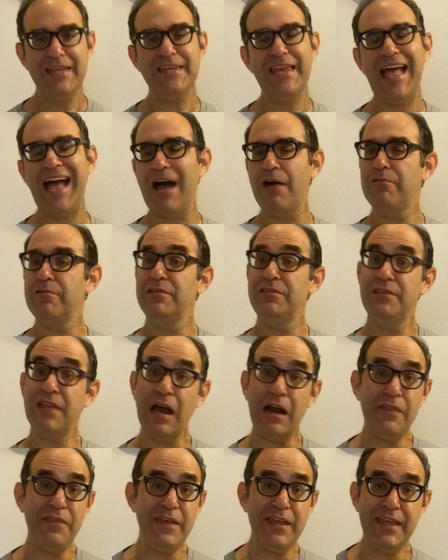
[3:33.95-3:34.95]
Now,
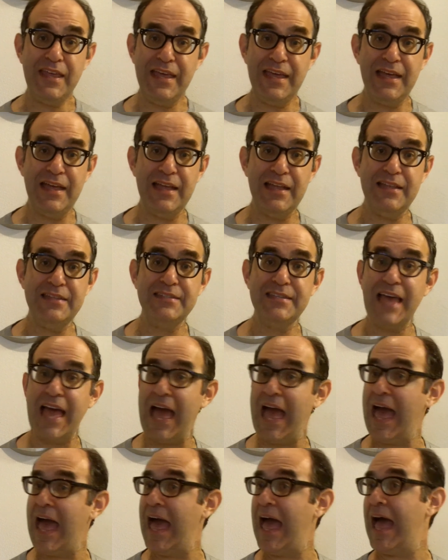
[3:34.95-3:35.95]
none of the kids
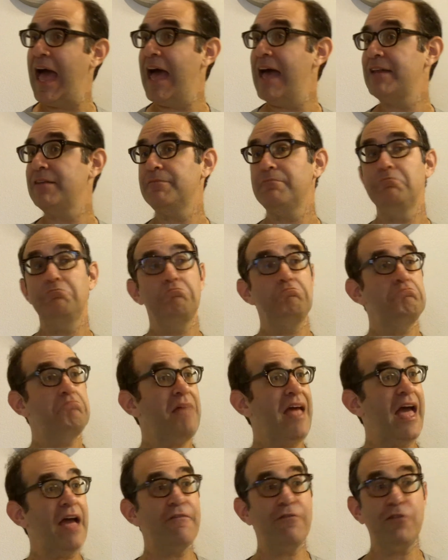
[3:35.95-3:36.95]
had
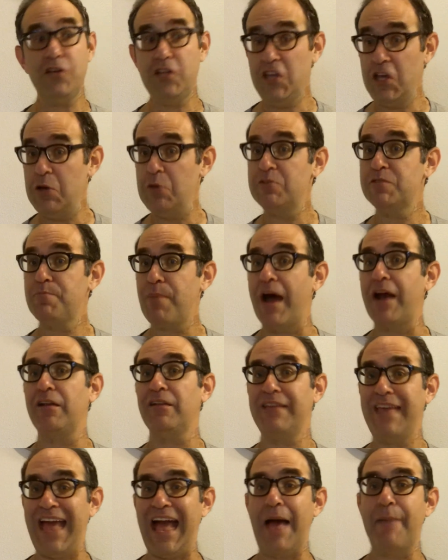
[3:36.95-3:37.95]
ever used
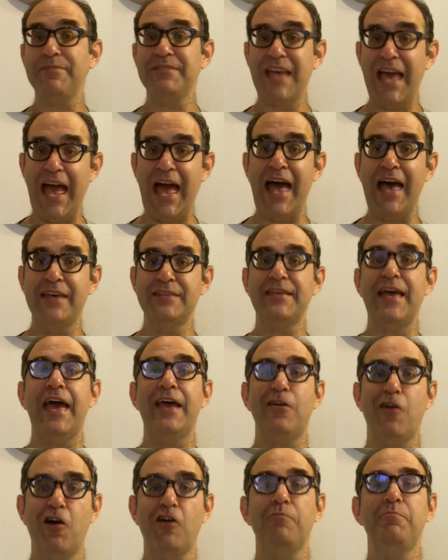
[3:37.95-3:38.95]
bottle caps as
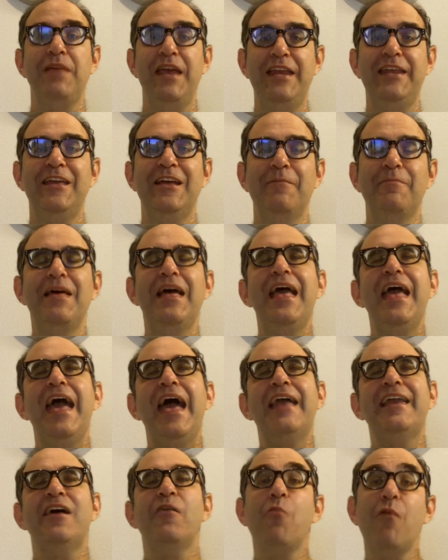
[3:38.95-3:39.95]
an art medium.
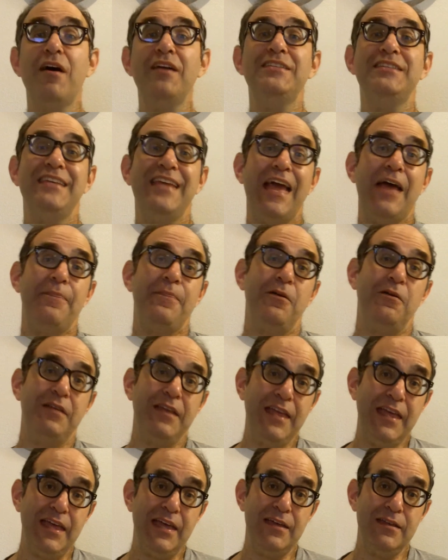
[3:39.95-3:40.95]
And I wanted to get their
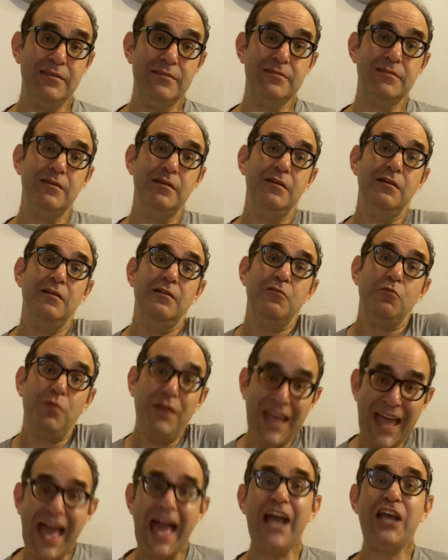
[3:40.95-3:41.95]
kids'
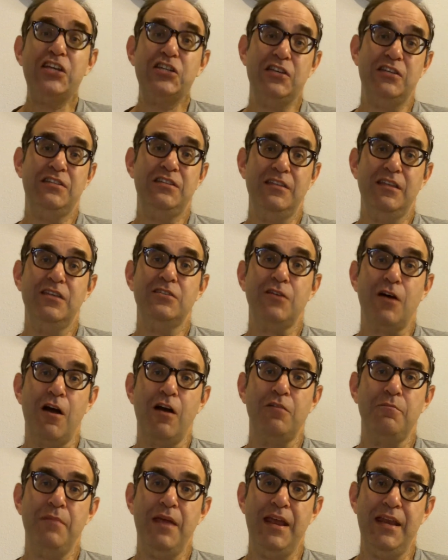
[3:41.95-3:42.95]
reaction to this
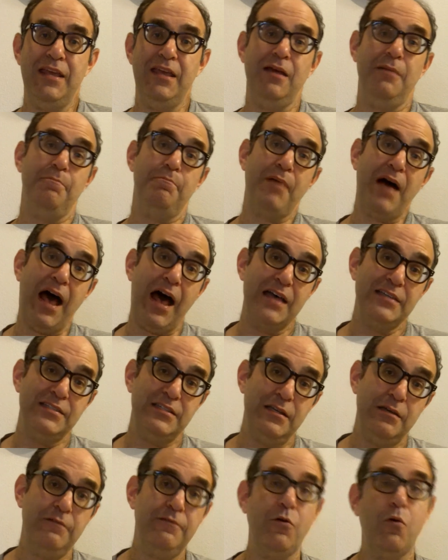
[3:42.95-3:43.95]
art medium,
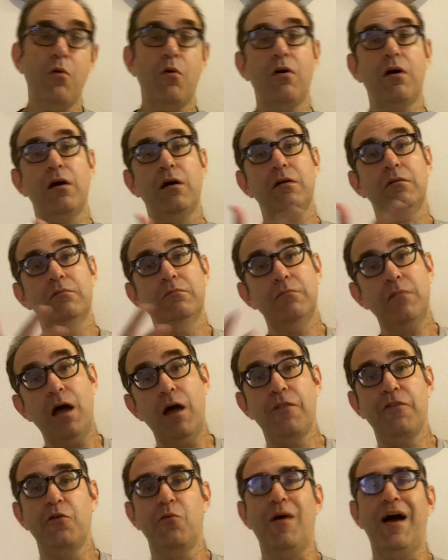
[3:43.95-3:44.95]
positive or
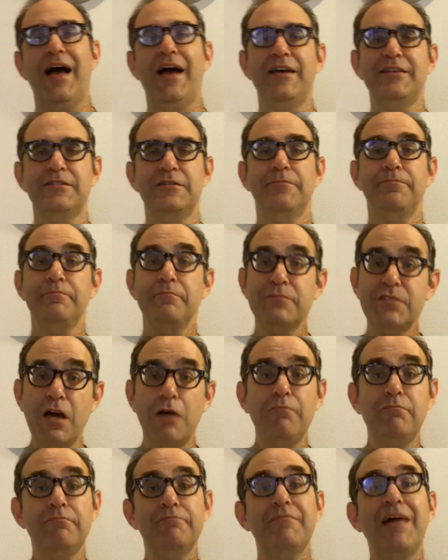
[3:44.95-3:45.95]
otherwise.
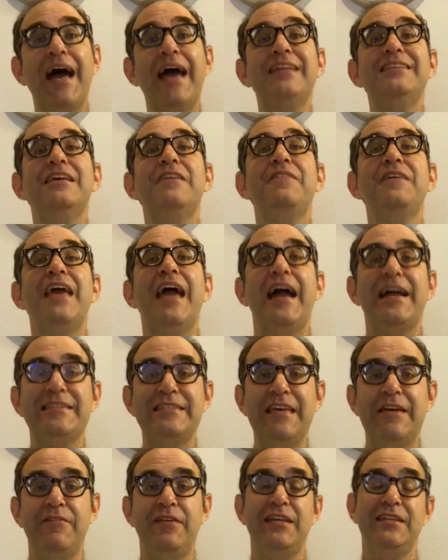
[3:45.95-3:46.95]
So I did the
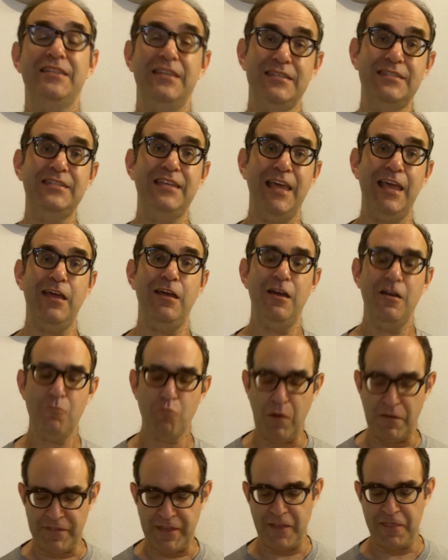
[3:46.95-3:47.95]
activity to see
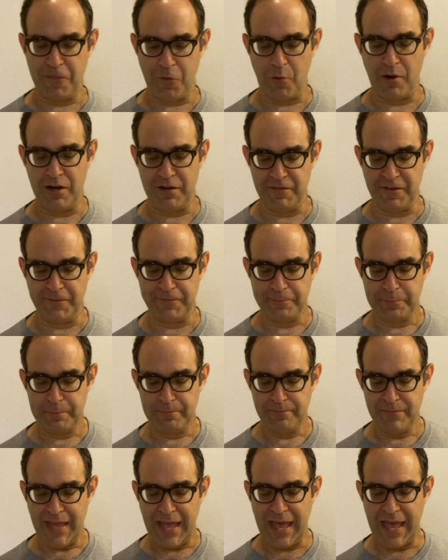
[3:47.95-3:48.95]
what they thought of it.
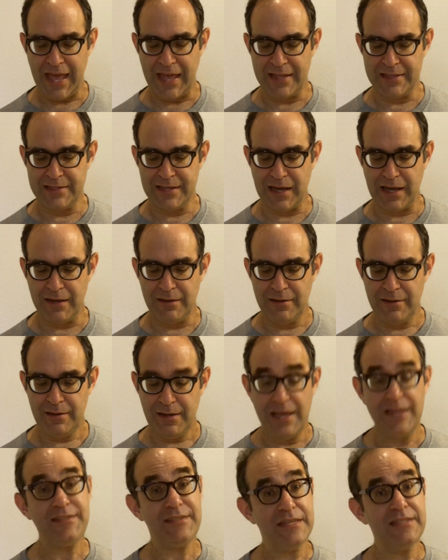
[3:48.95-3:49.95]
And
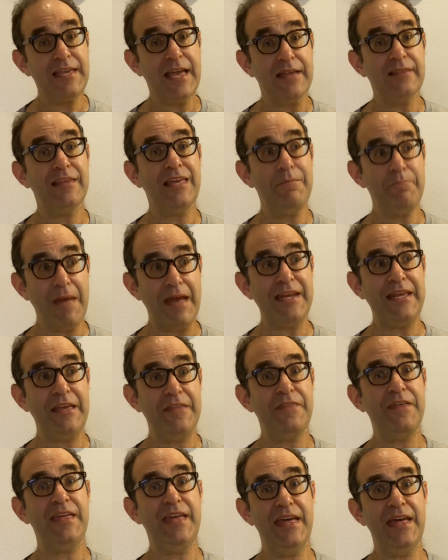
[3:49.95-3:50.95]
incidentally, many
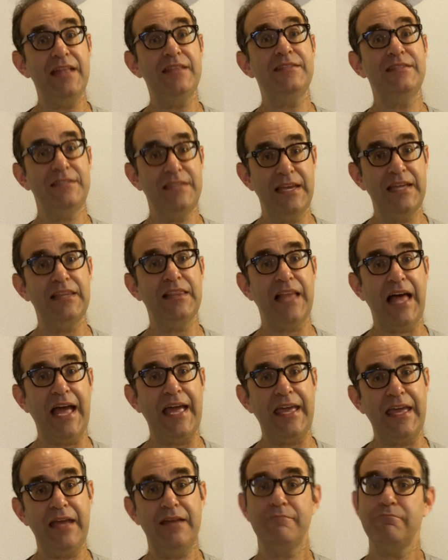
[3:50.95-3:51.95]
of the kids did
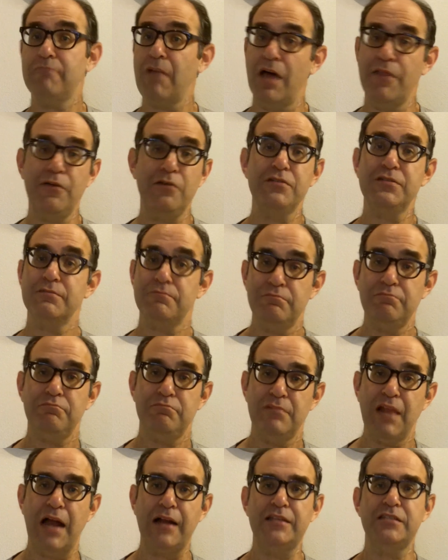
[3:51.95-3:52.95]
like it, others
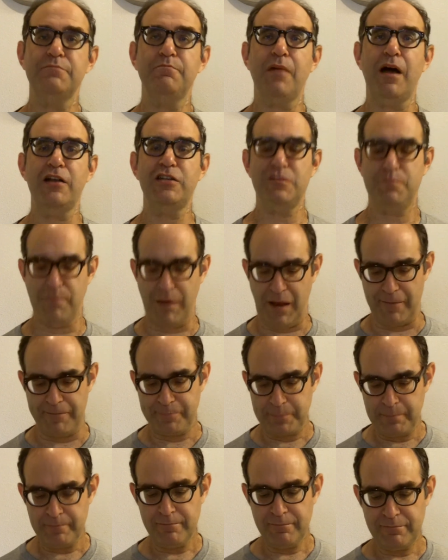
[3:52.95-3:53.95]
not as much,
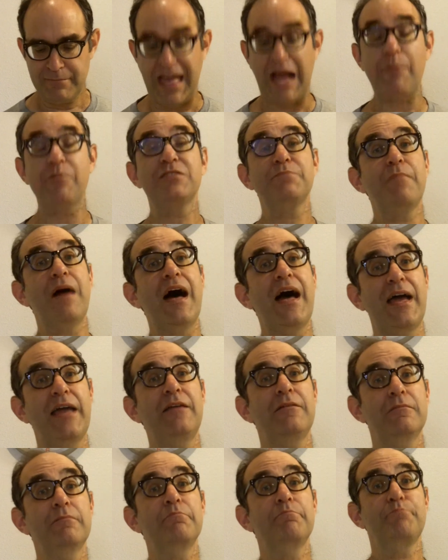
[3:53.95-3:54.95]
but that was
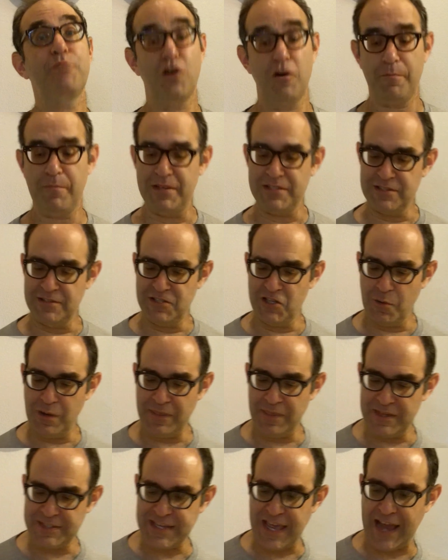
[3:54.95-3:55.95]
my purpose in
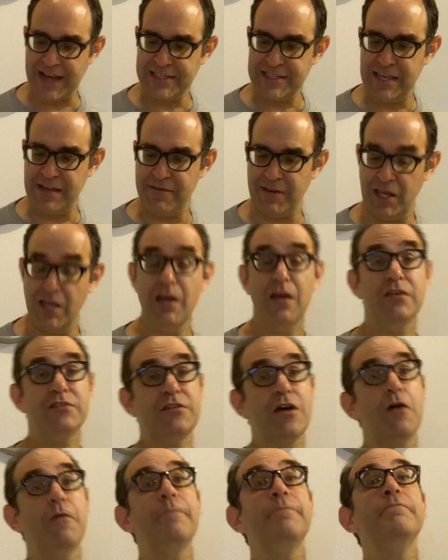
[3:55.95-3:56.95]
doing this activity.
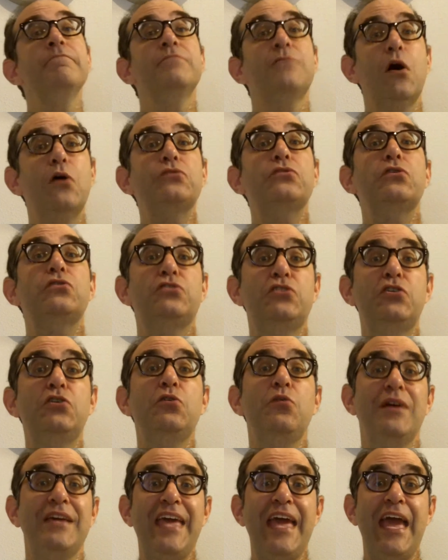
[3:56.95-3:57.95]
So those are
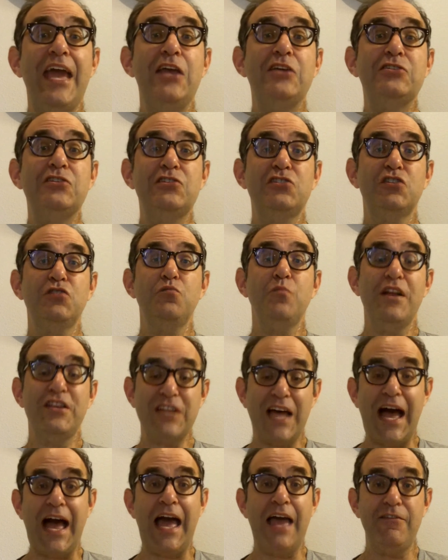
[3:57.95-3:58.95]
two occasions in
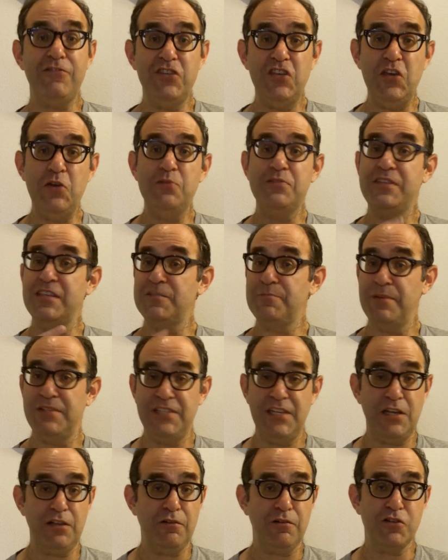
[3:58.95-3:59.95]
which I've used this
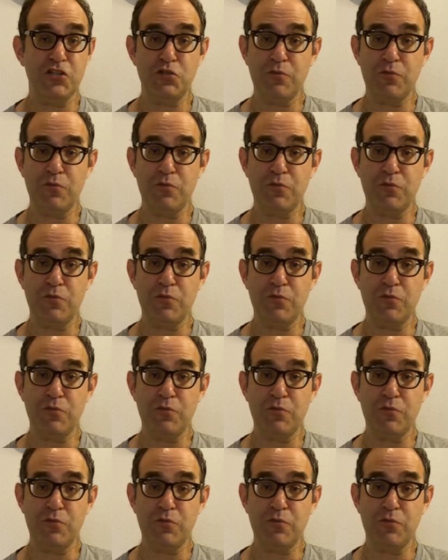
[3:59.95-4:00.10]
particular